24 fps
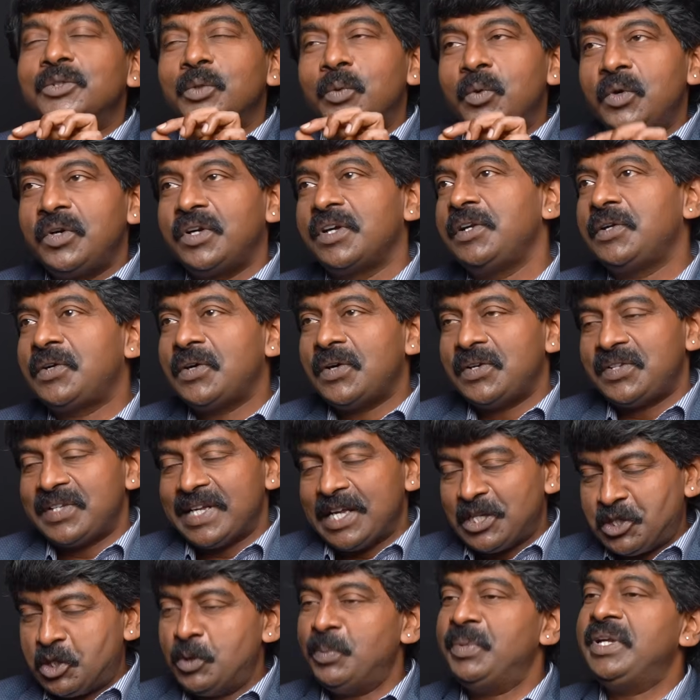So vocal cords
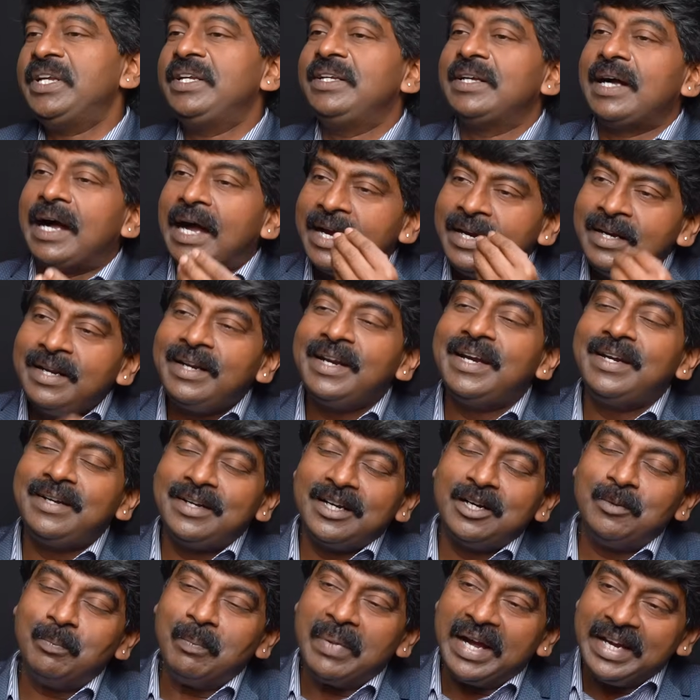has to be
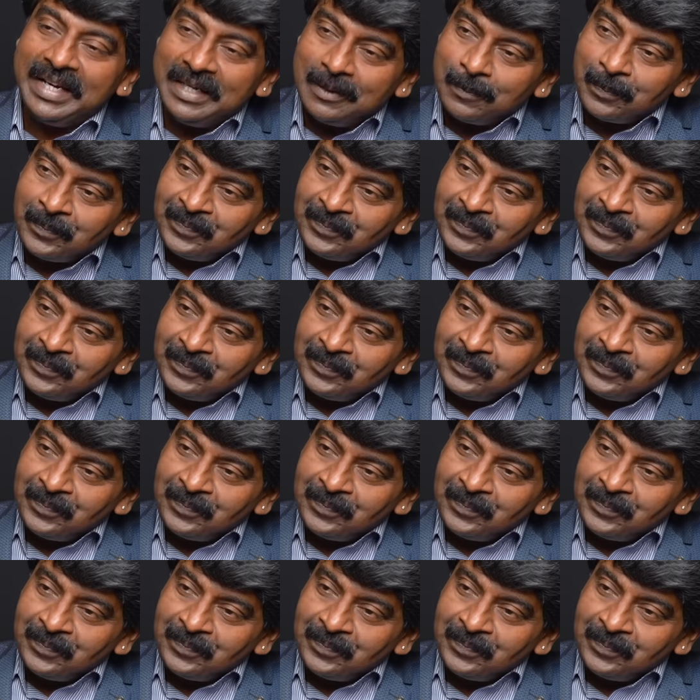hydrated by